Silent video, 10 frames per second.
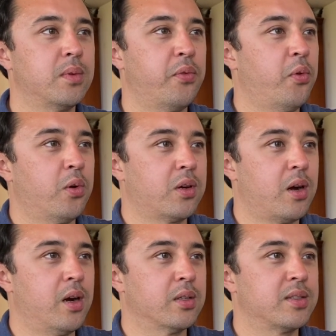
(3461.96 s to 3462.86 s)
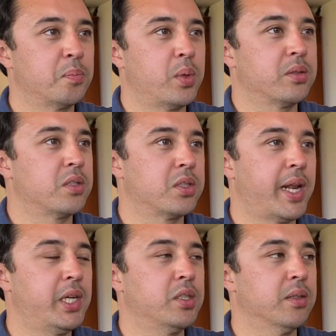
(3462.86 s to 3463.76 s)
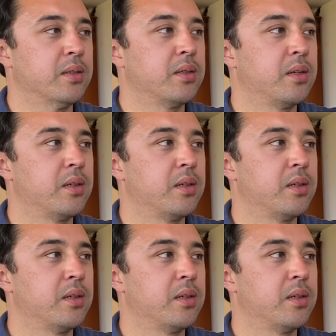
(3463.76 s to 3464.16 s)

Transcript: the 4 cards plus the selection.